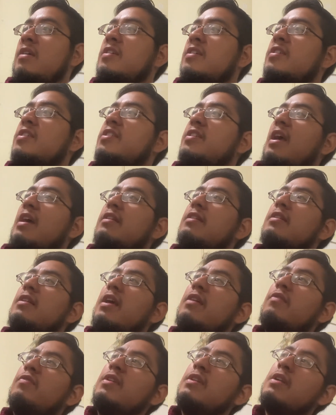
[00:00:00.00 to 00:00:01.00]

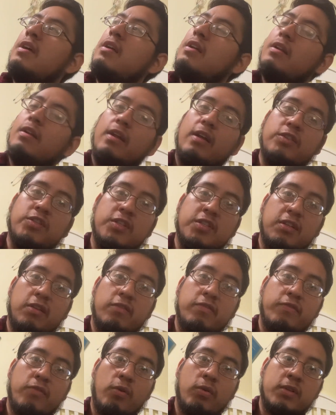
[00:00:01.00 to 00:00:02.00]
Scandinavian Legends and
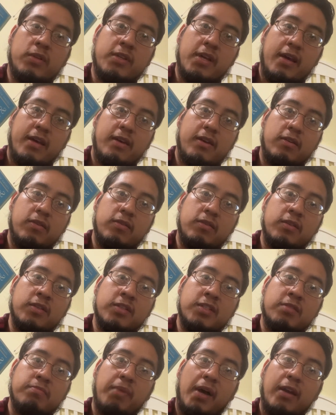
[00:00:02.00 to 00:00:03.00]
Folk
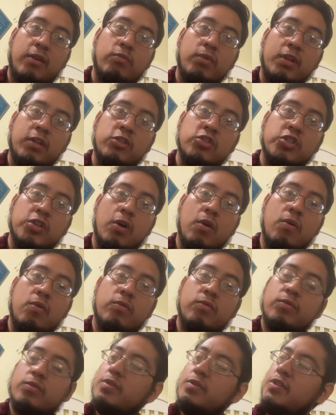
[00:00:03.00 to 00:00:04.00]
Tales by Gwyn
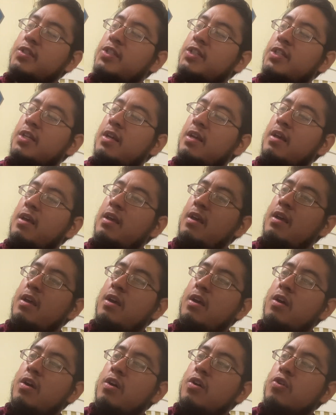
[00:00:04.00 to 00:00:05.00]
Jones,
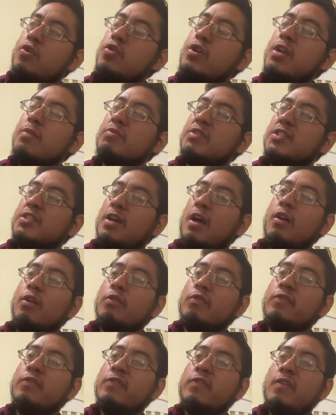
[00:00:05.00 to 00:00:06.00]
who
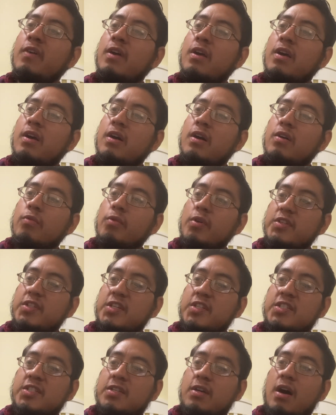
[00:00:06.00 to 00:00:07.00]
himself was a
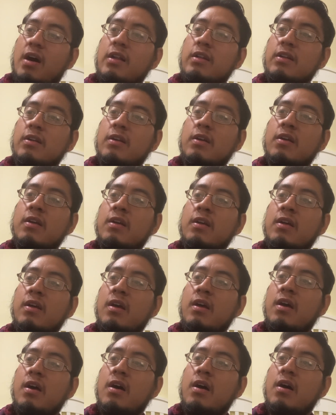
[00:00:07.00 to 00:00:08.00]
scholar
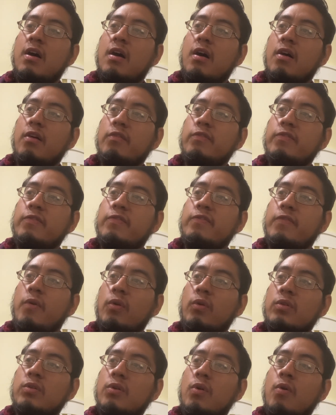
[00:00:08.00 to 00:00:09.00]
of
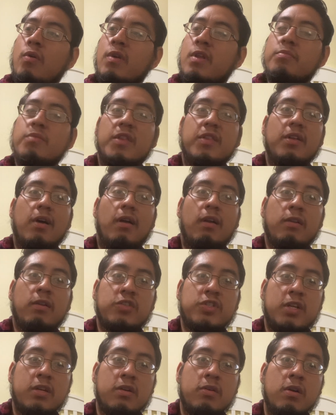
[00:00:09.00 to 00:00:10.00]
folklore and
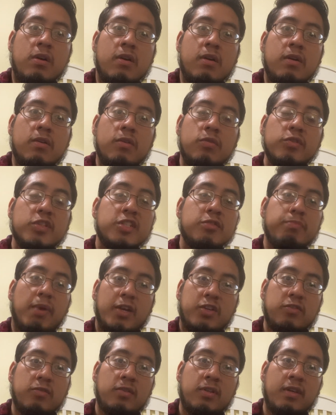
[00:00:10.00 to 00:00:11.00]
mythology, whose
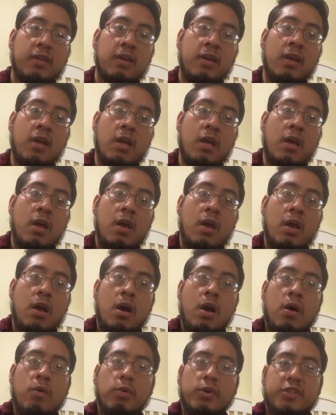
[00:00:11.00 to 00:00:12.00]
specialty
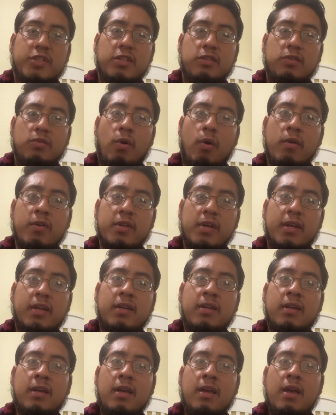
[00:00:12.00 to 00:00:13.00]
was in
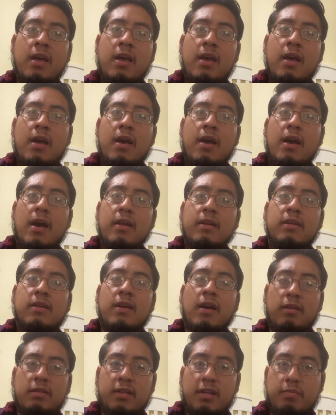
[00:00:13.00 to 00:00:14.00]
Nordic and
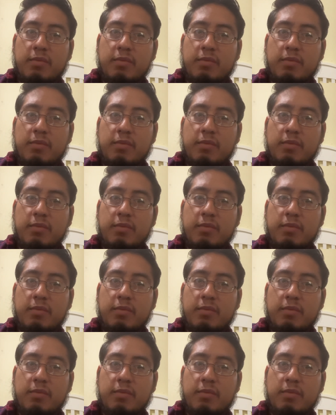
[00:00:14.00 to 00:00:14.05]
Celtic